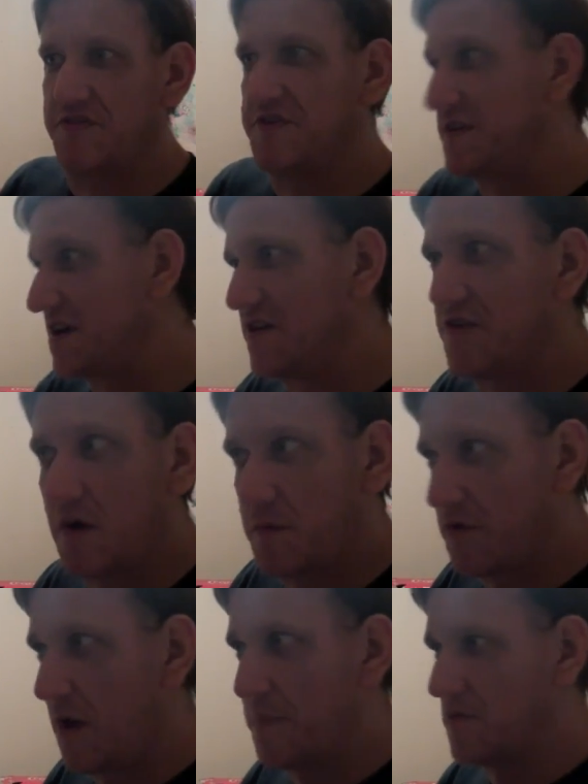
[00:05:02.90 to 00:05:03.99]
didn't get done
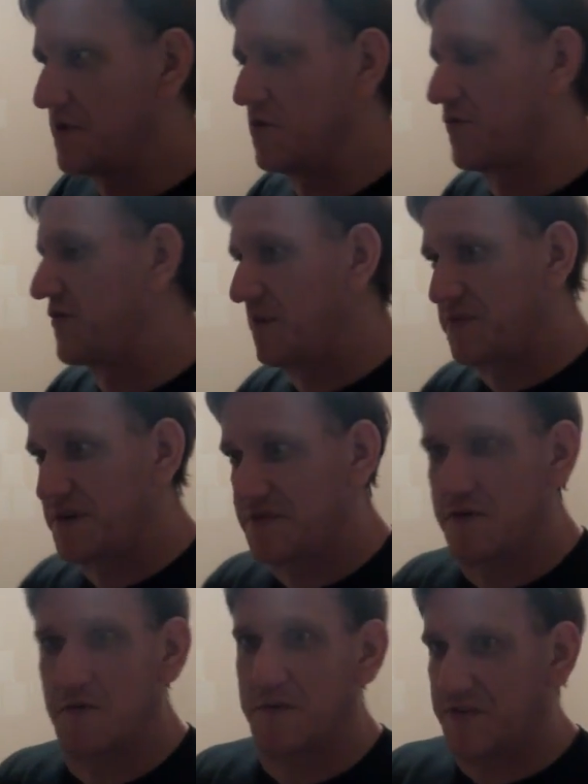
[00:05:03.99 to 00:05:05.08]
properly or something.
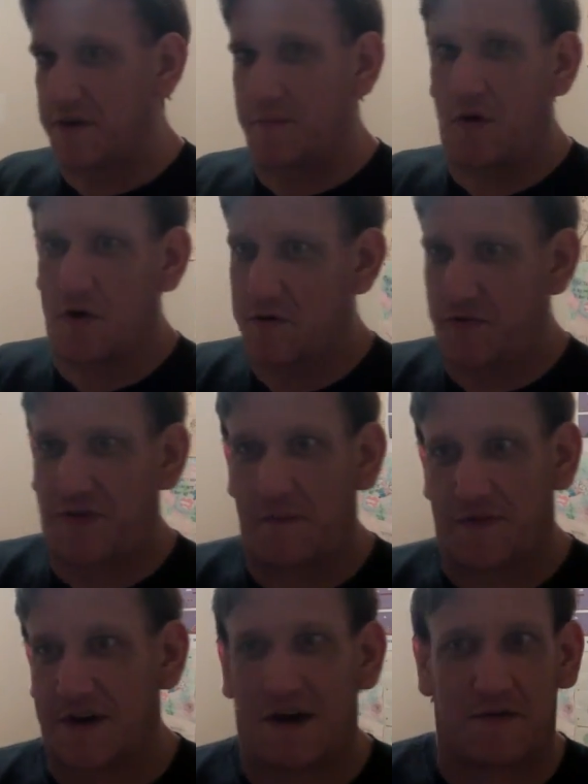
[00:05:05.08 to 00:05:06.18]
They were missing a part or
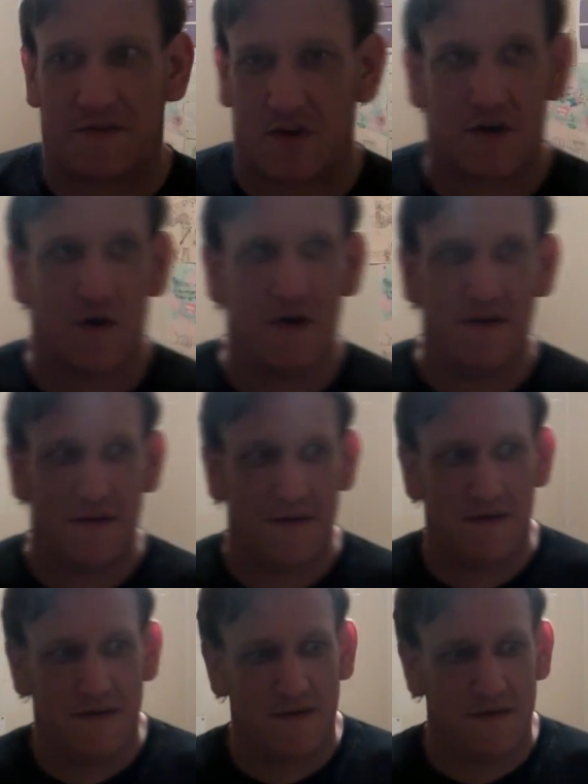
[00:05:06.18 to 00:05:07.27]
something. I don't even know.
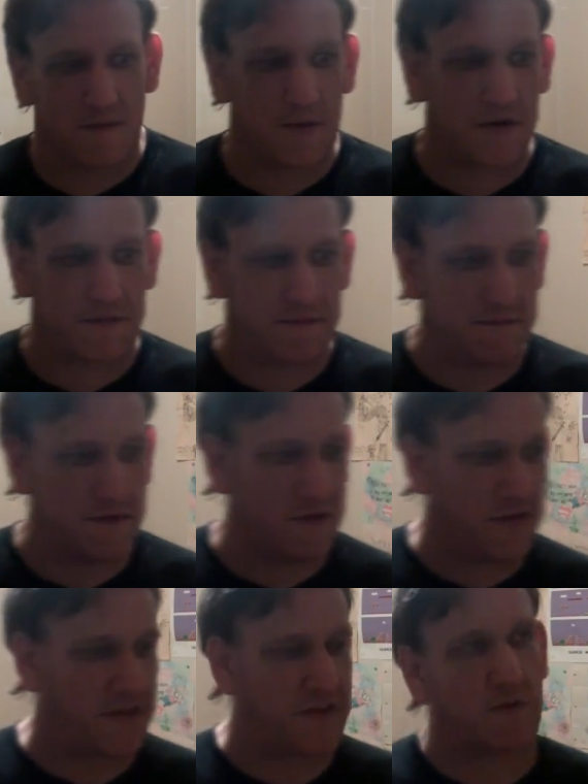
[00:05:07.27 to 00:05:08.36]
But
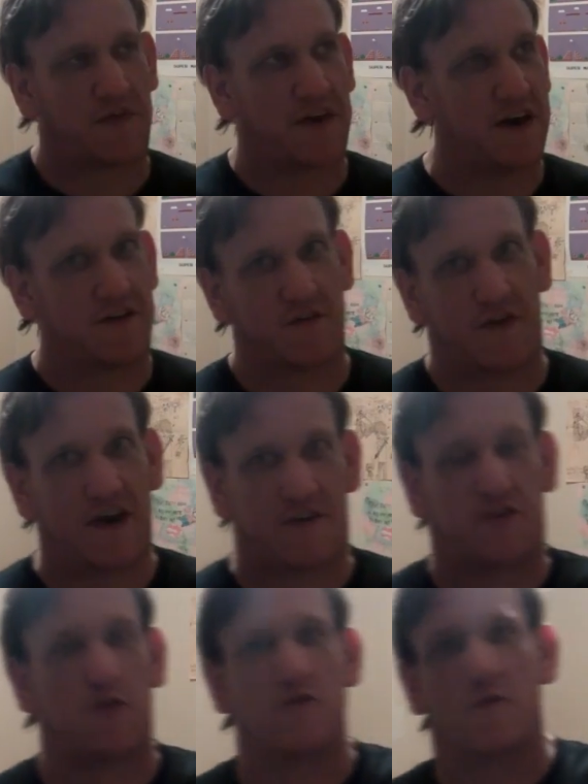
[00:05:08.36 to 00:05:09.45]
needless to say, what they had to do, they had to
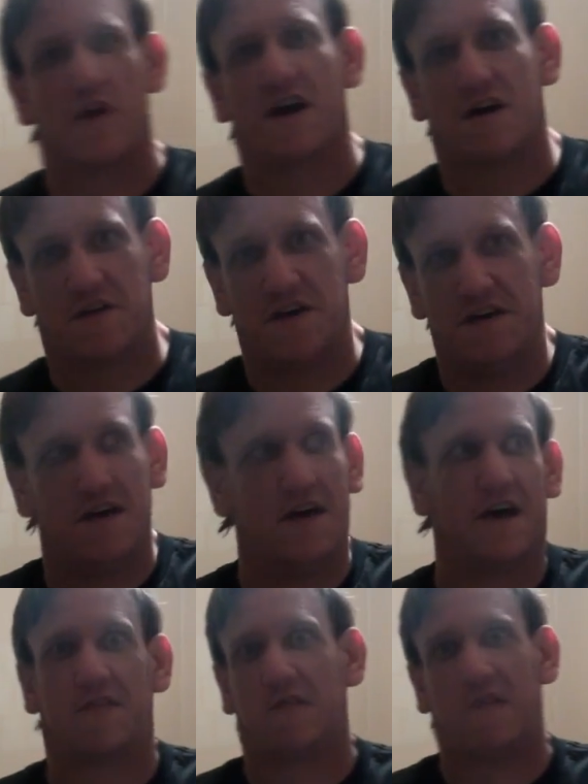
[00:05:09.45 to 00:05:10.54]
turn around
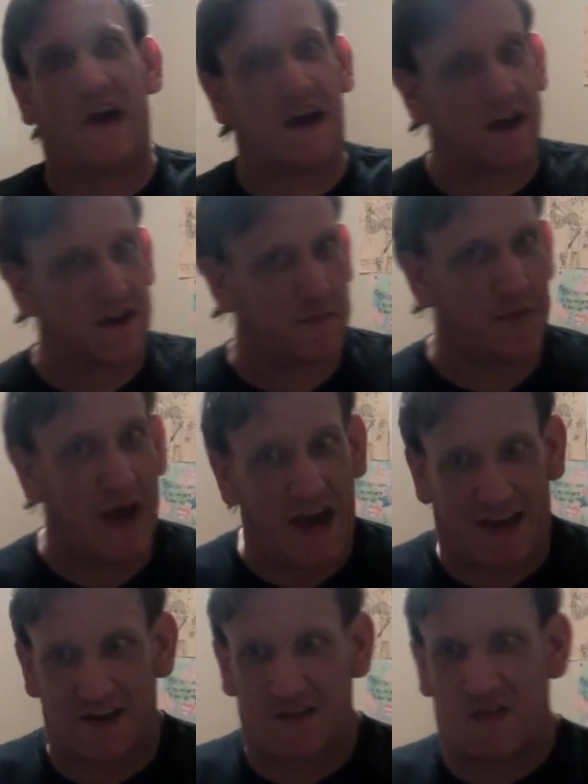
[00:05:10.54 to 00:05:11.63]
and land
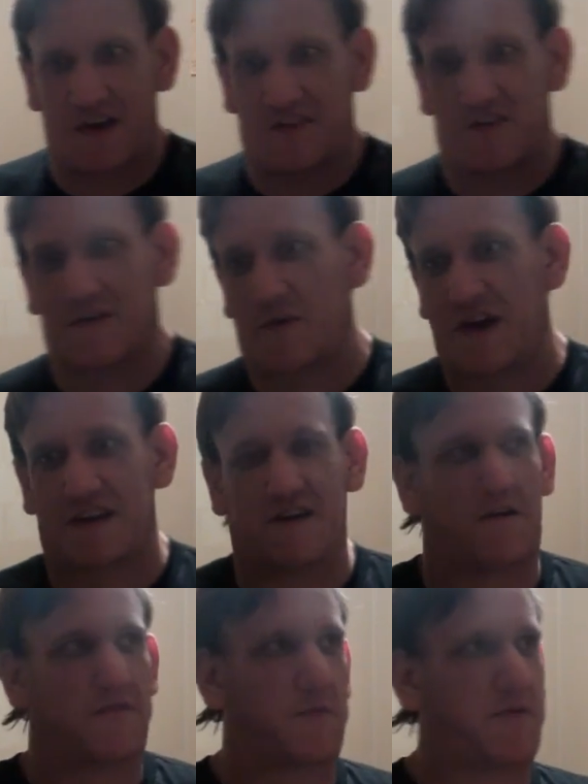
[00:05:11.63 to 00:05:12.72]
back in Atlanta, and we had to get
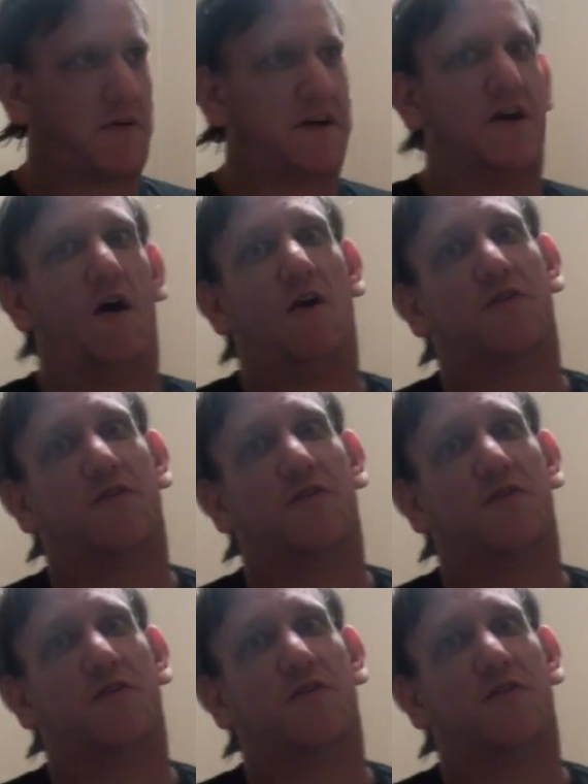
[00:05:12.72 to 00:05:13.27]
off the plane a